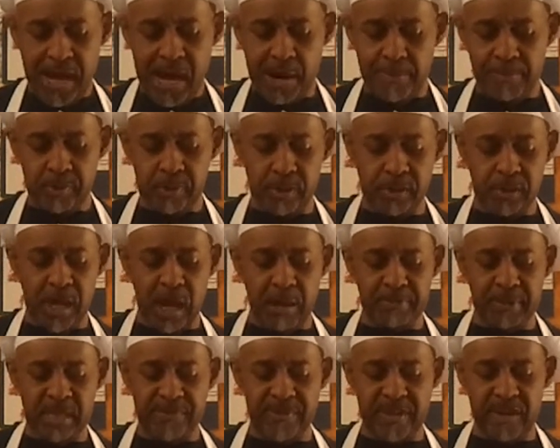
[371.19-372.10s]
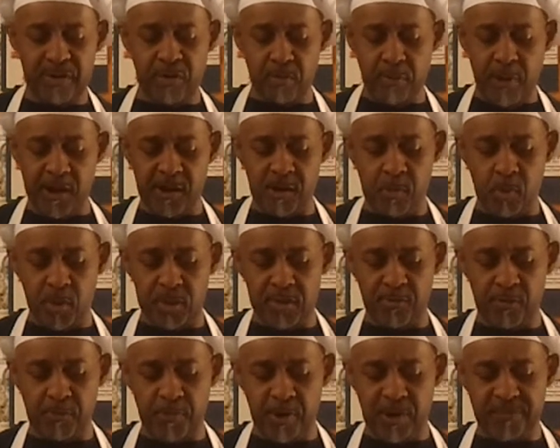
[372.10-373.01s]
I'm living a remarkable,
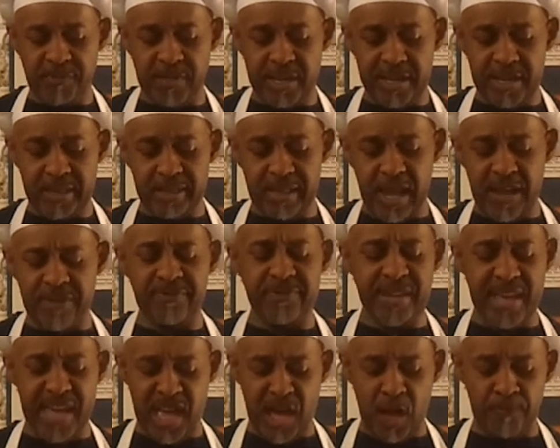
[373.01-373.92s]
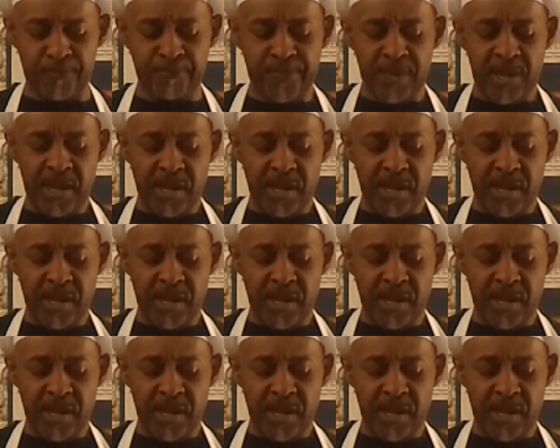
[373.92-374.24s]
wonderful, breathtaking life now.